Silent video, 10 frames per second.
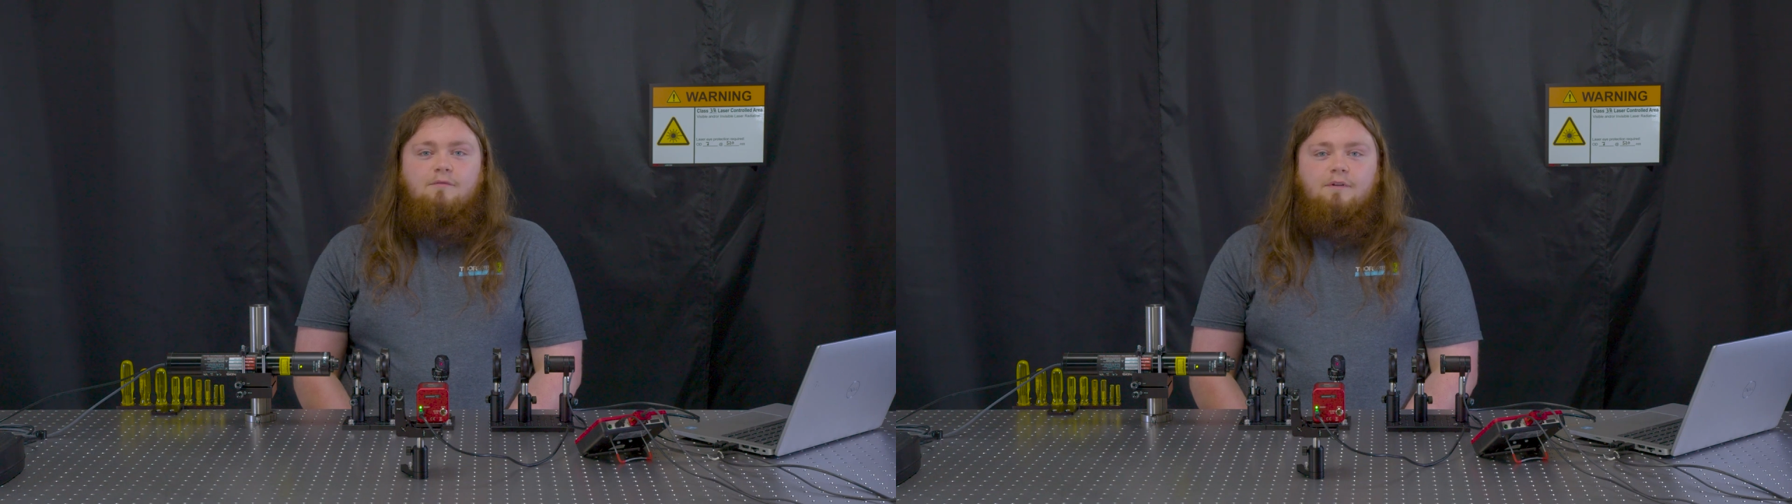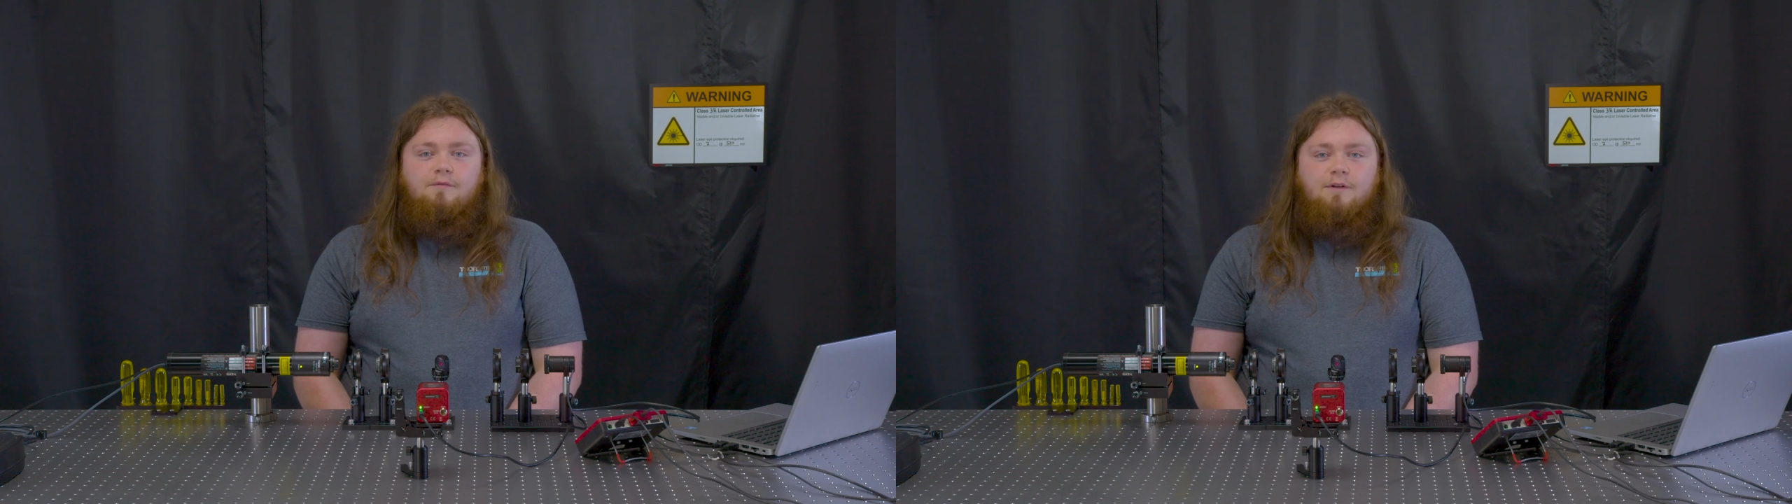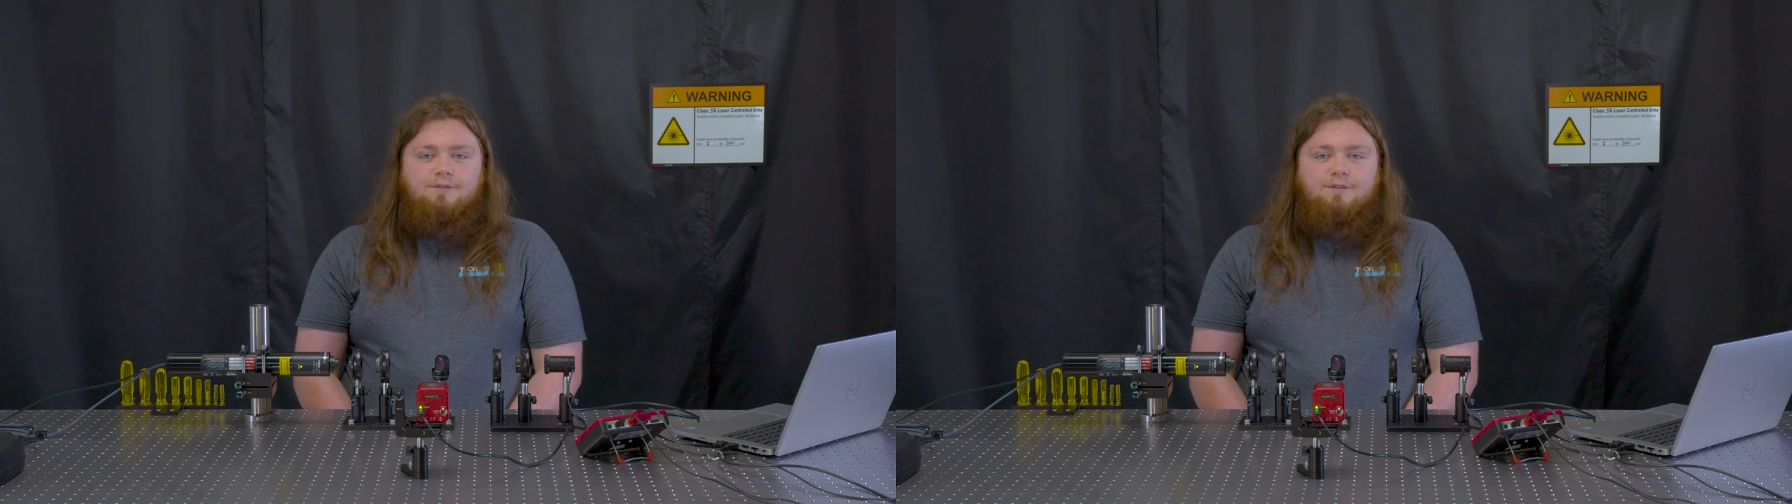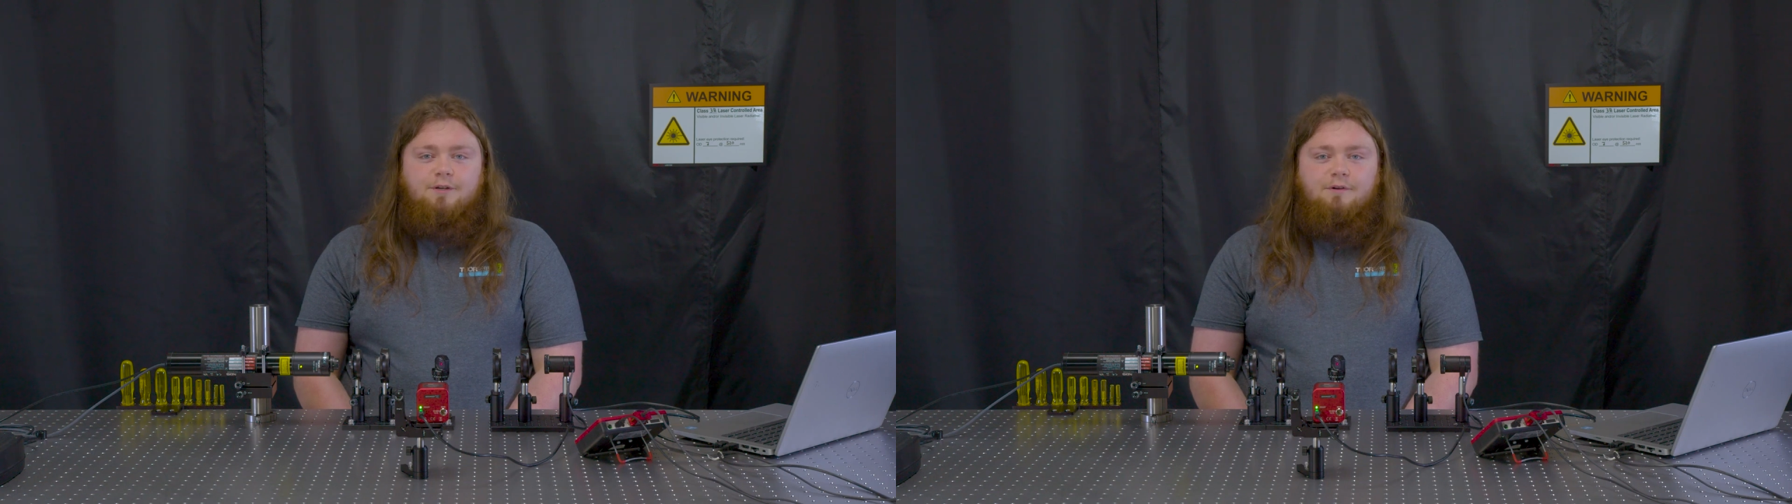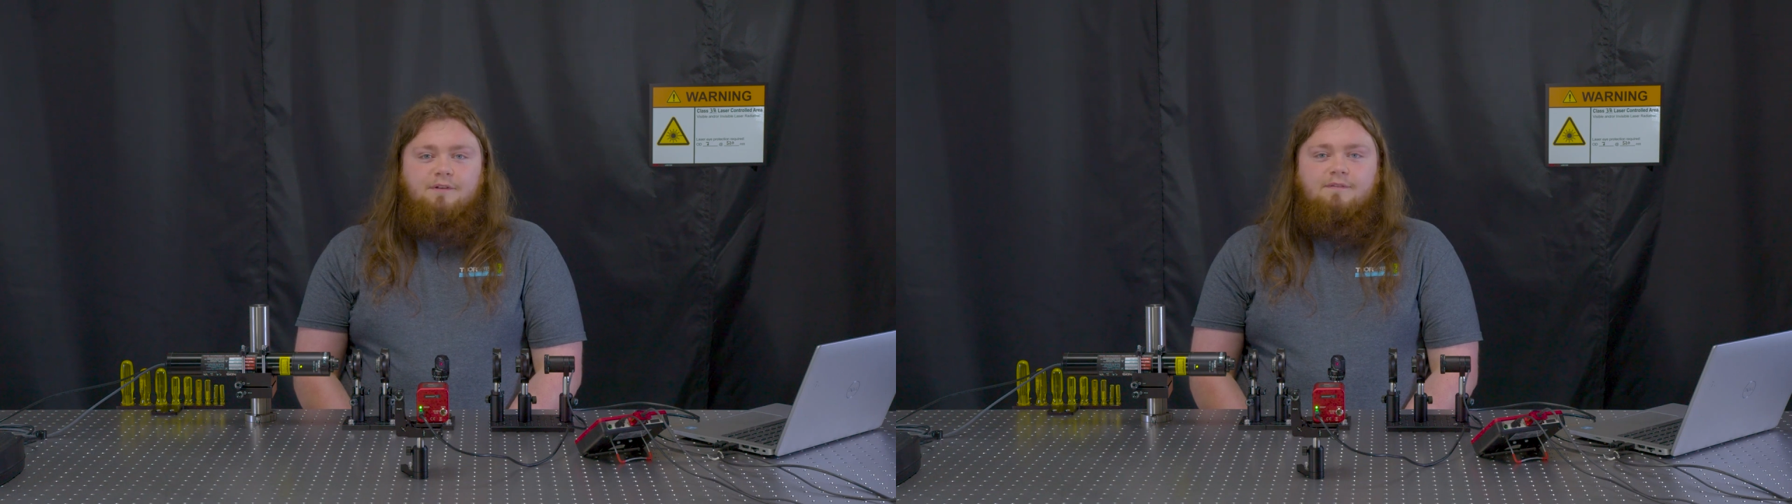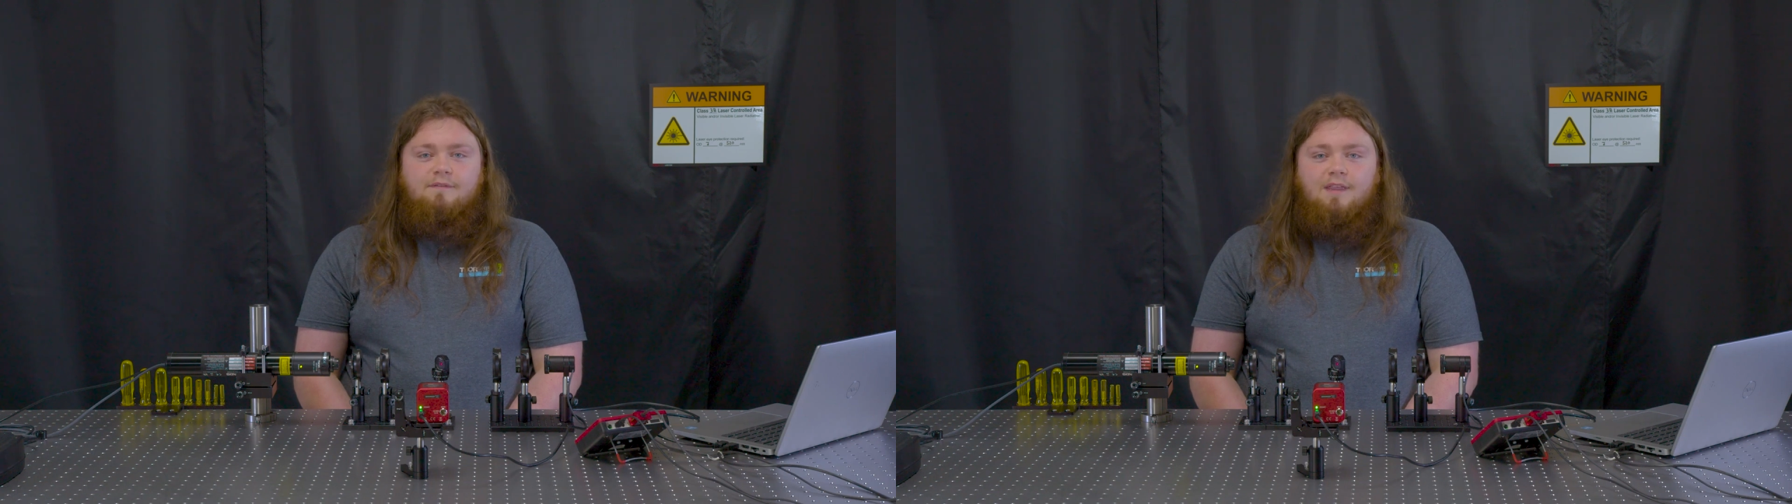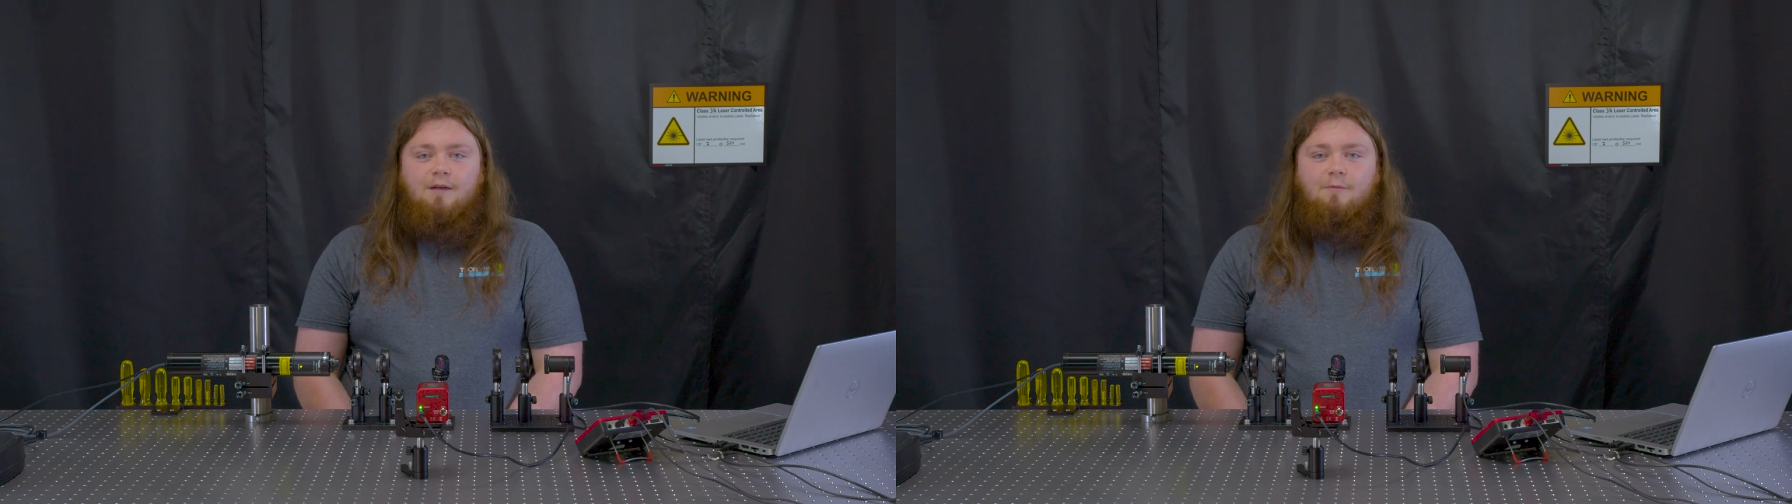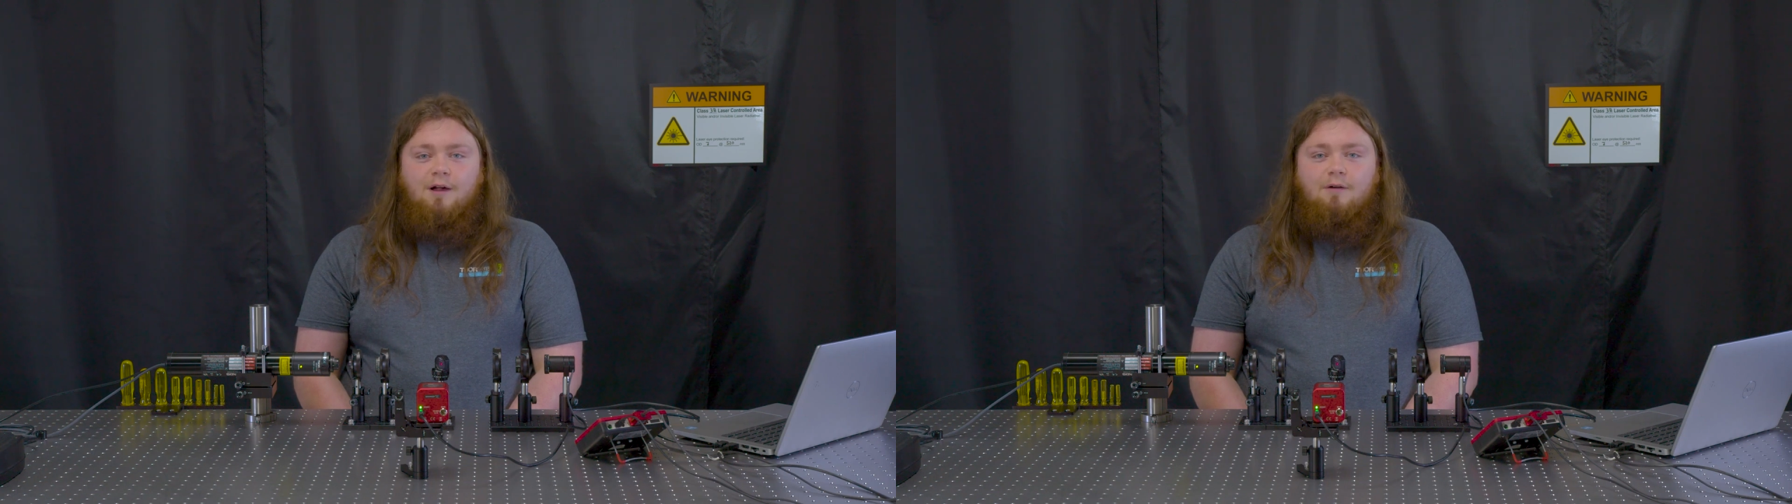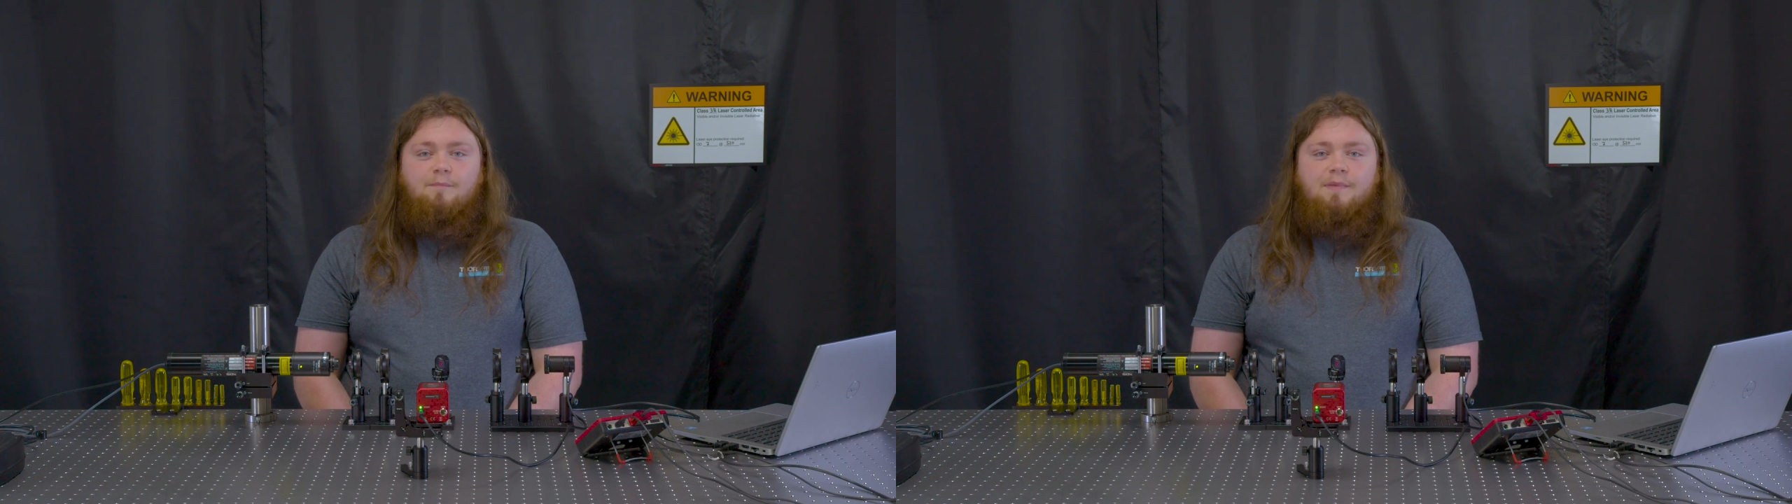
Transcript: We've also shown that while